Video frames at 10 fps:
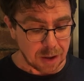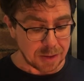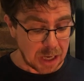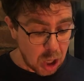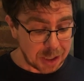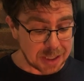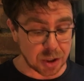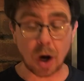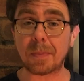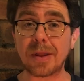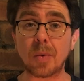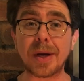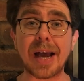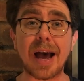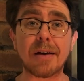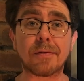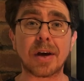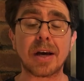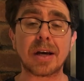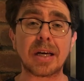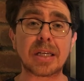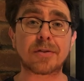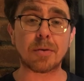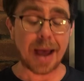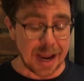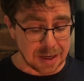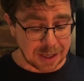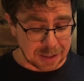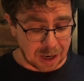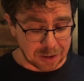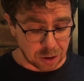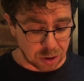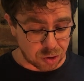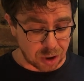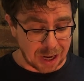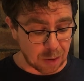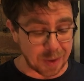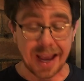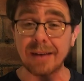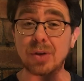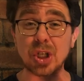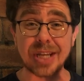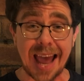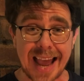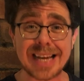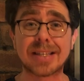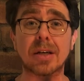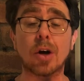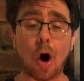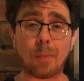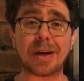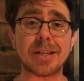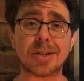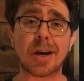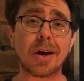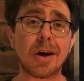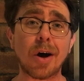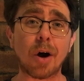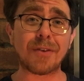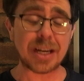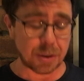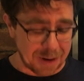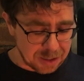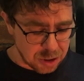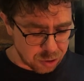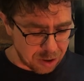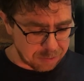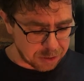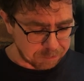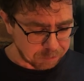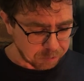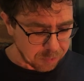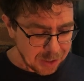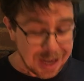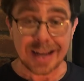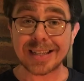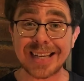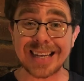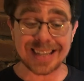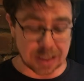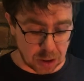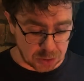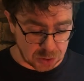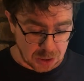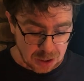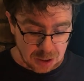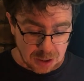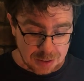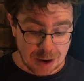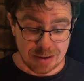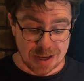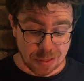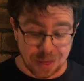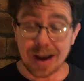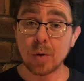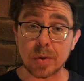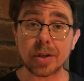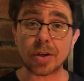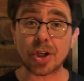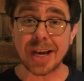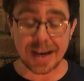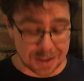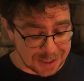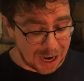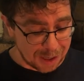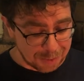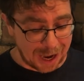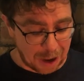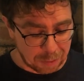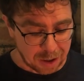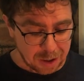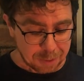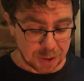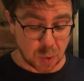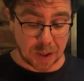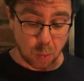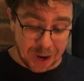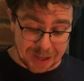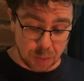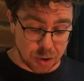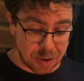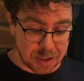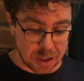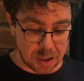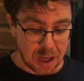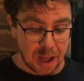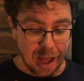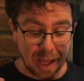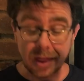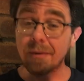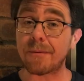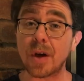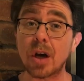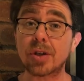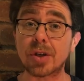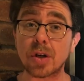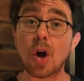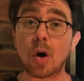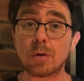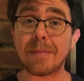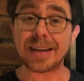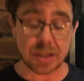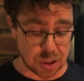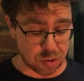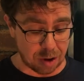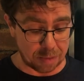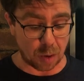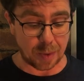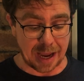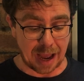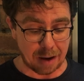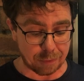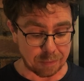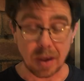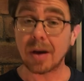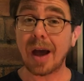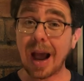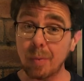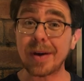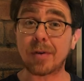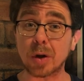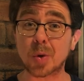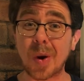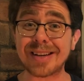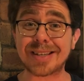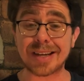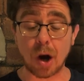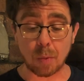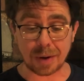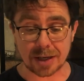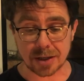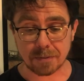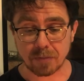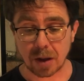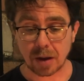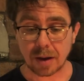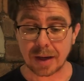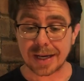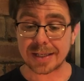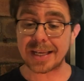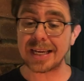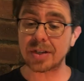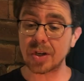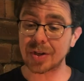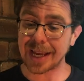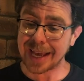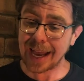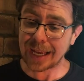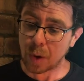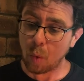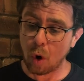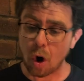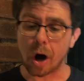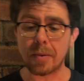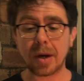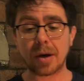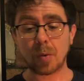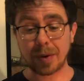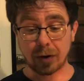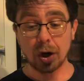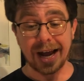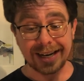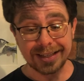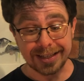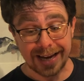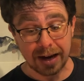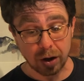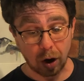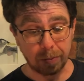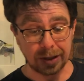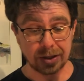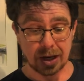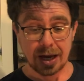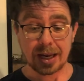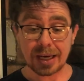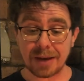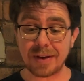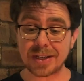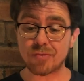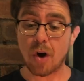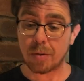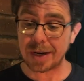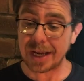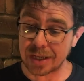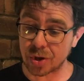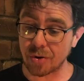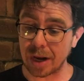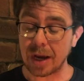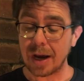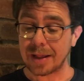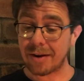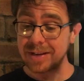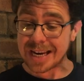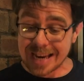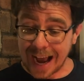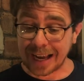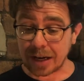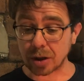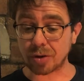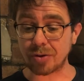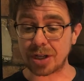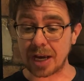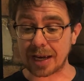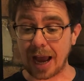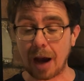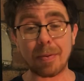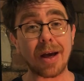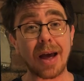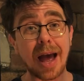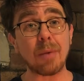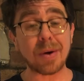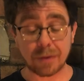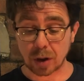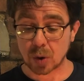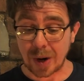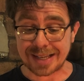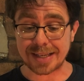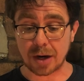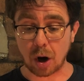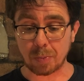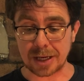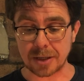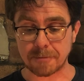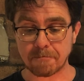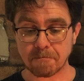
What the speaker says: The earliest copy that we have is from AD 900, and we have just 8 copies of each manuscript. Tacitus, there is a 1,000-year time gap between when it was written and the first known manuscript that have, and we've got 20 copies. Caesar's Gallic War, we've got 9 to 10 copies. Livy's Roman History, there is a 900-year gap, and we've got 20 copies.